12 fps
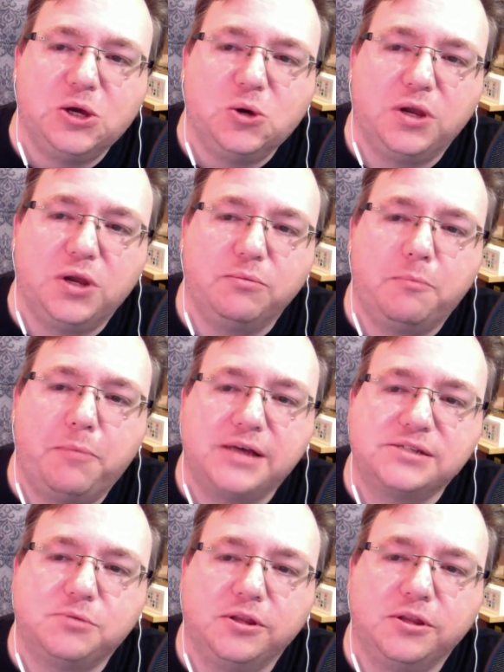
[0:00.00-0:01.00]
Will it be
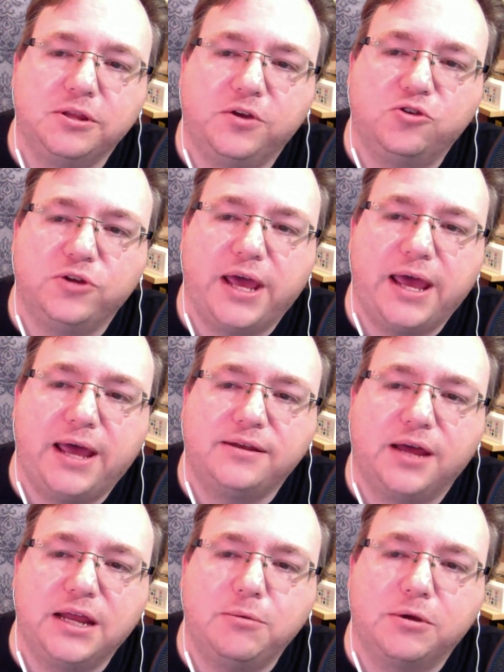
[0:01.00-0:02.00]
possible in the future to add
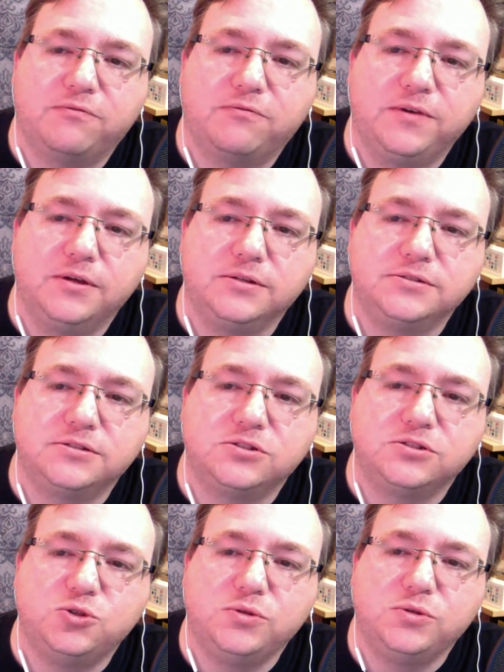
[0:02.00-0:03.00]
dynamic fields
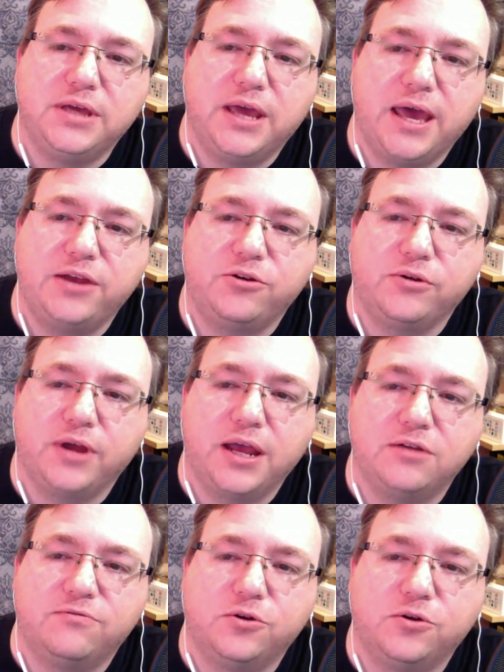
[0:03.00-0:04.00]
to the header
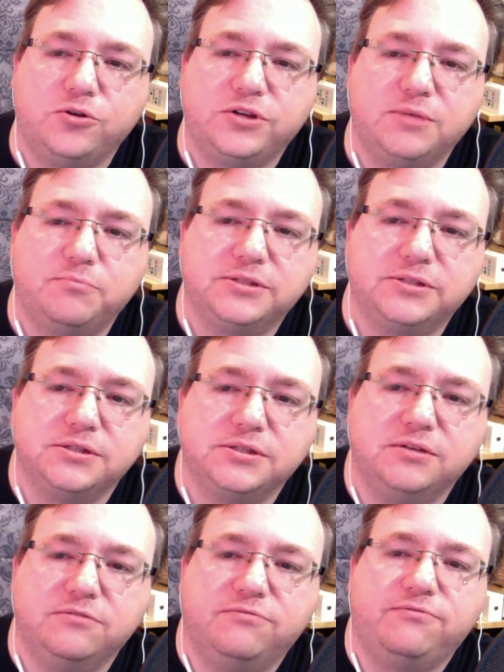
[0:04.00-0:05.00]
and footer templates
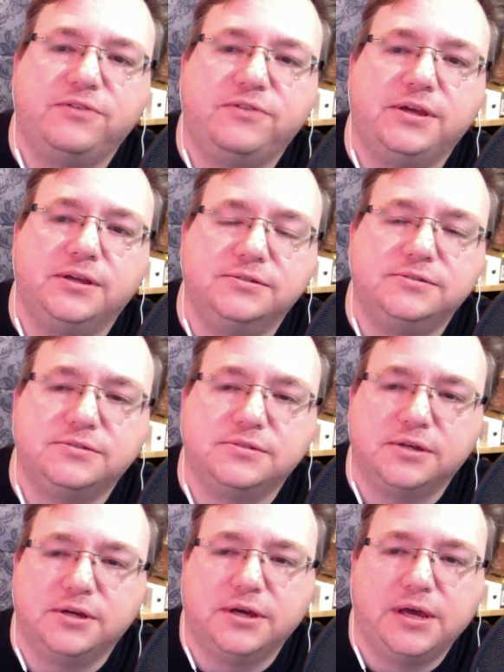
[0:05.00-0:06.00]
in feeds?
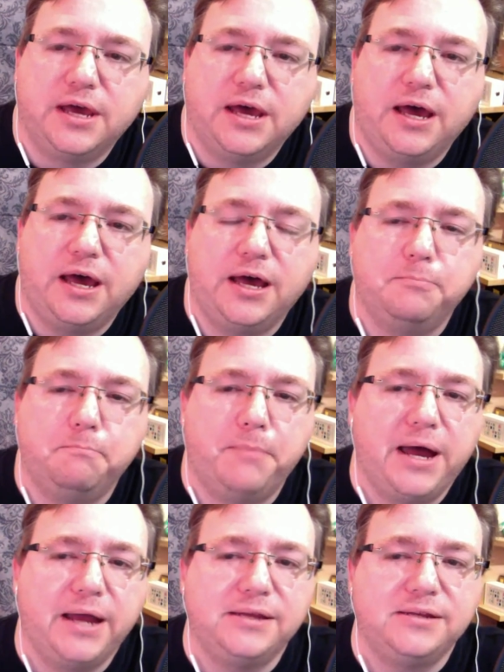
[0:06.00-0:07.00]

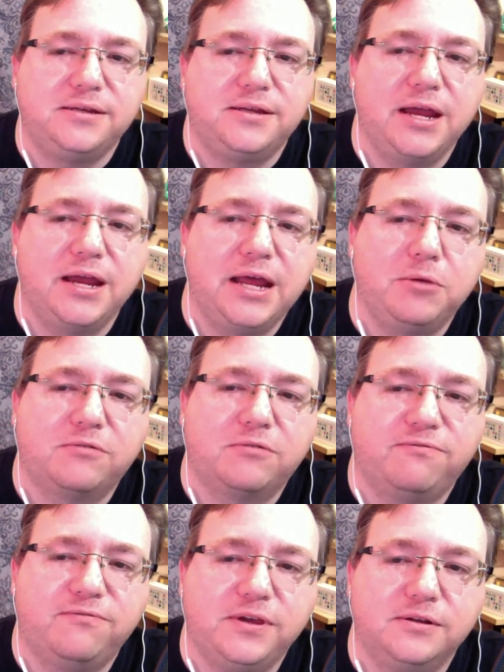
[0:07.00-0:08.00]
By dynamic
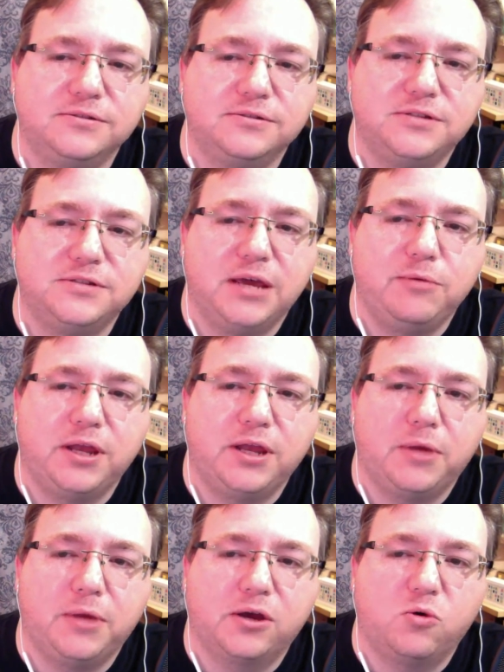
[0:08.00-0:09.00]
fields, Damien,
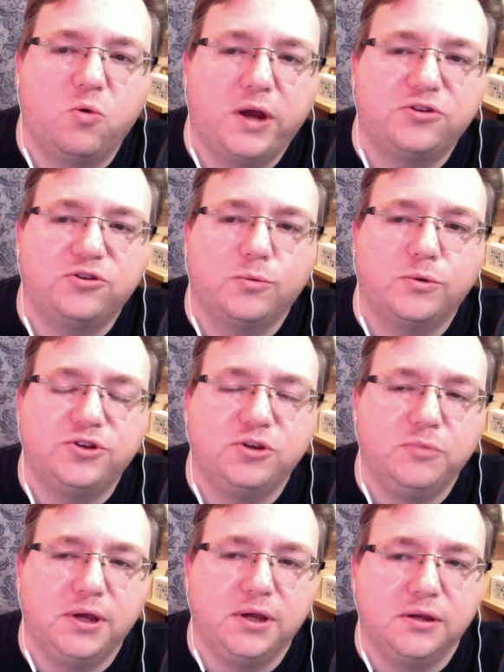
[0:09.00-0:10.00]
I'm not quite sure what you
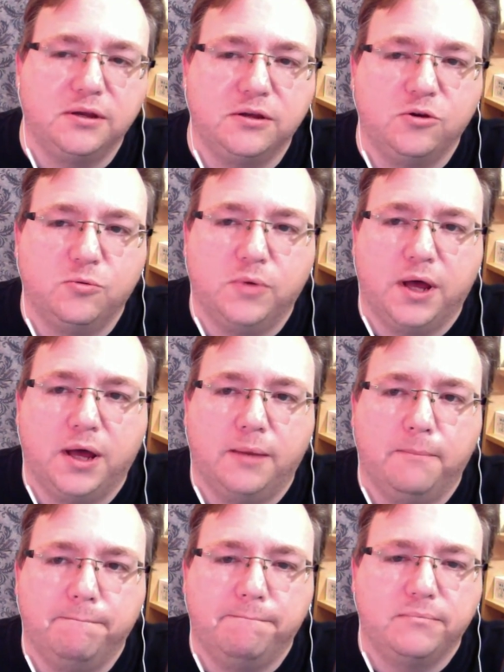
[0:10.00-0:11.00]
mean. Do
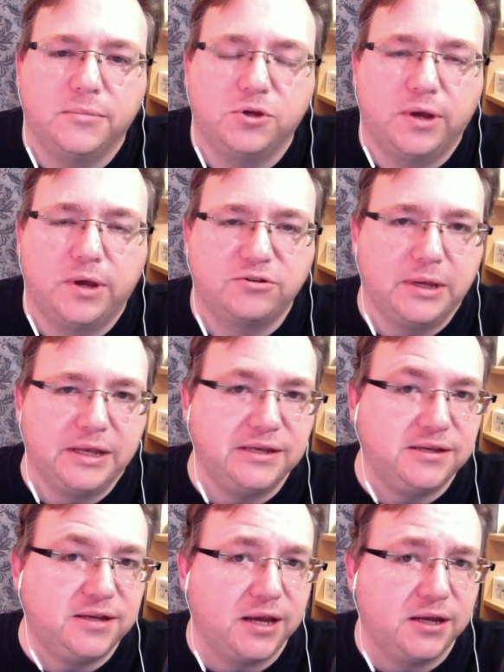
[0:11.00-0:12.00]
you actually mean
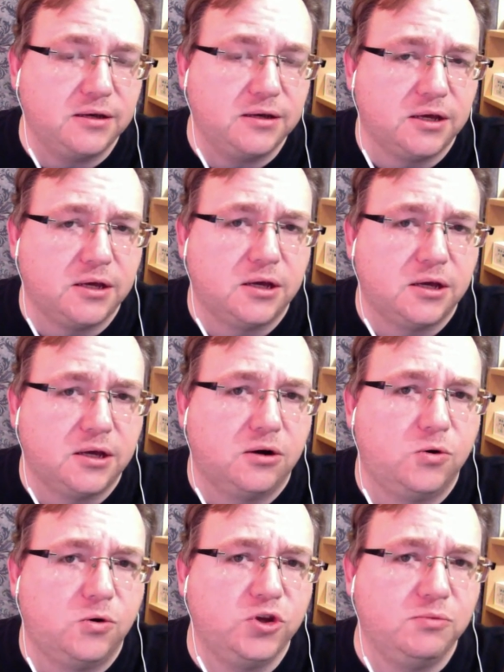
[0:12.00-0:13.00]
data,
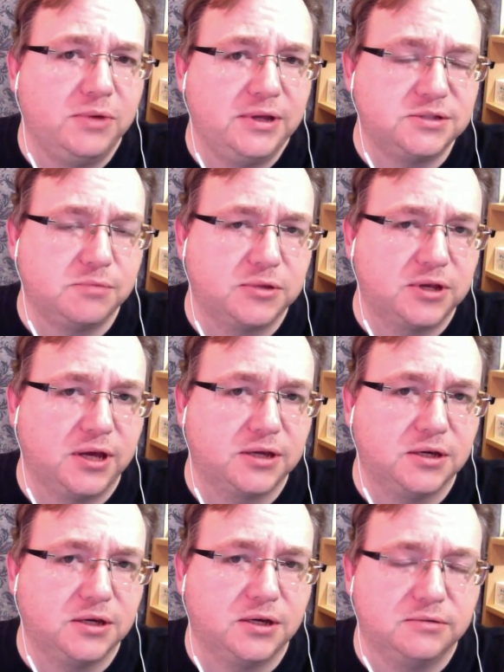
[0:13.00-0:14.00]
or do you mean something like
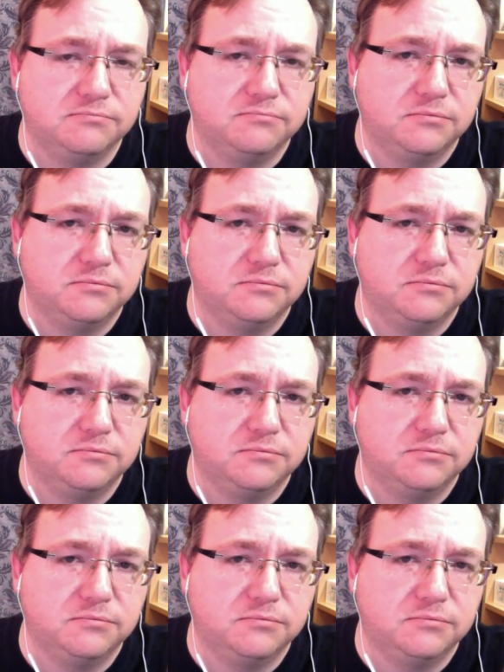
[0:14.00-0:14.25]
a